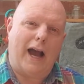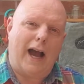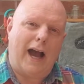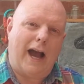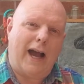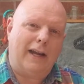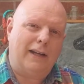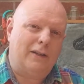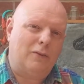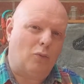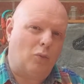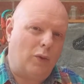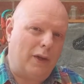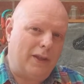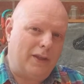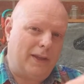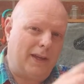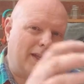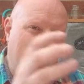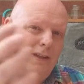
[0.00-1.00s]

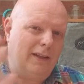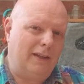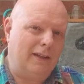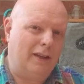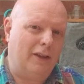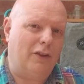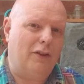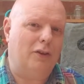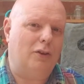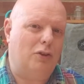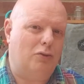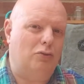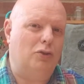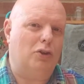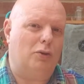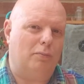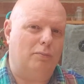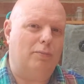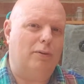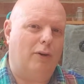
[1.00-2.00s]
within the
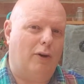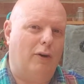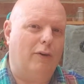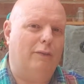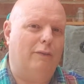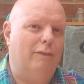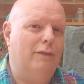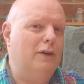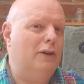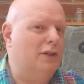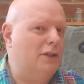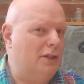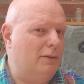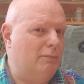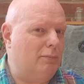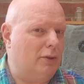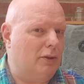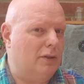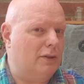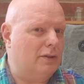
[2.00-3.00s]
group of
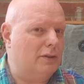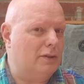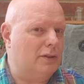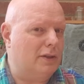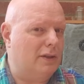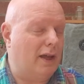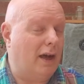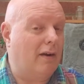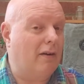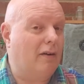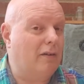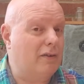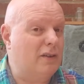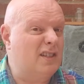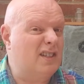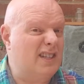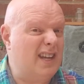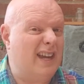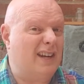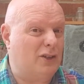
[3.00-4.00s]
vertebrates, there are
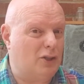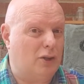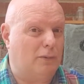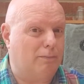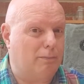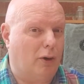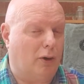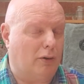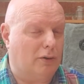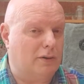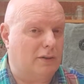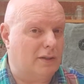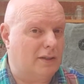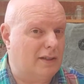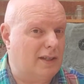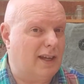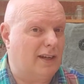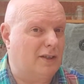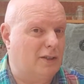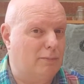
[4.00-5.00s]
the tetrapods. The
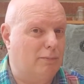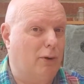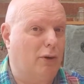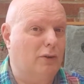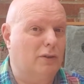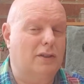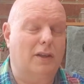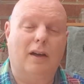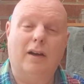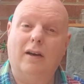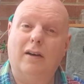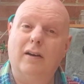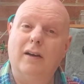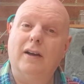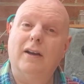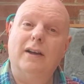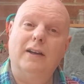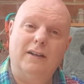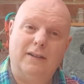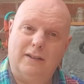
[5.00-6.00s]
tetrapods are
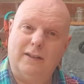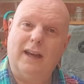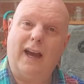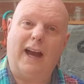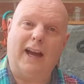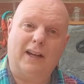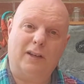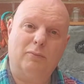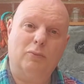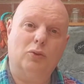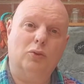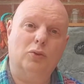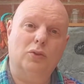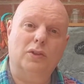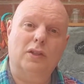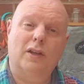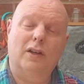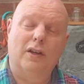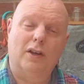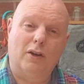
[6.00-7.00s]
the
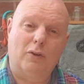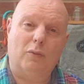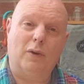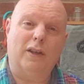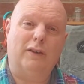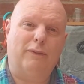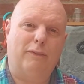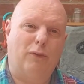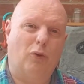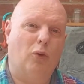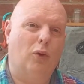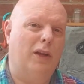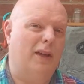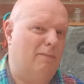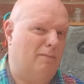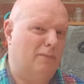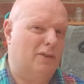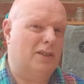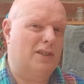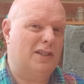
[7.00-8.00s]
animals with four
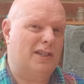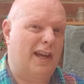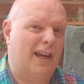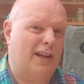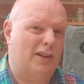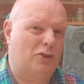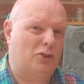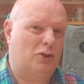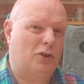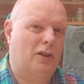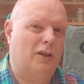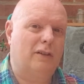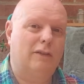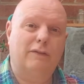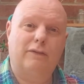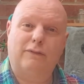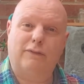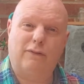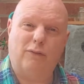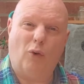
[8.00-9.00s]
limbs, tetra,
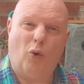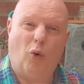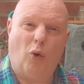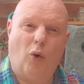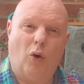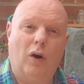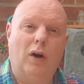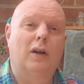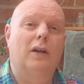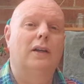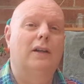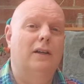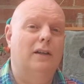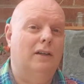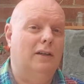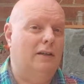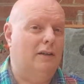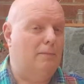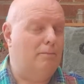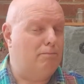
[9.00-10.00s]
four,
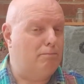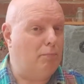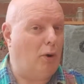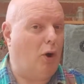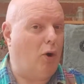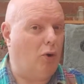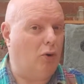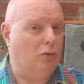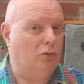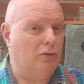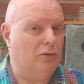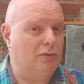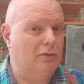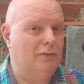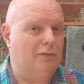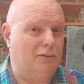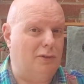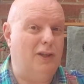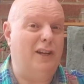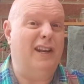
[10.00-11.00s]
pod,
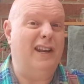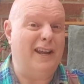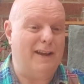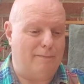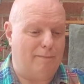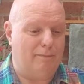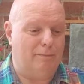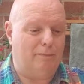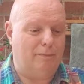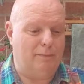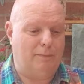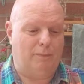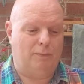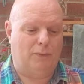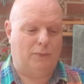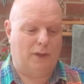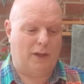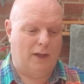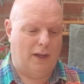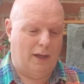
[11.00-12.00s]
limb.
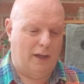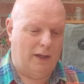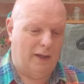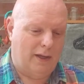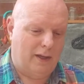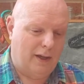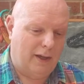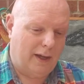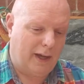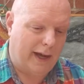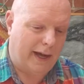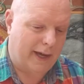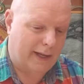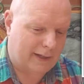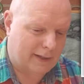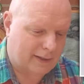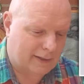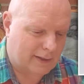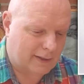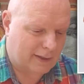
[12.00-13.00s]

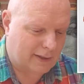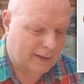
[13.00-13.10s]
And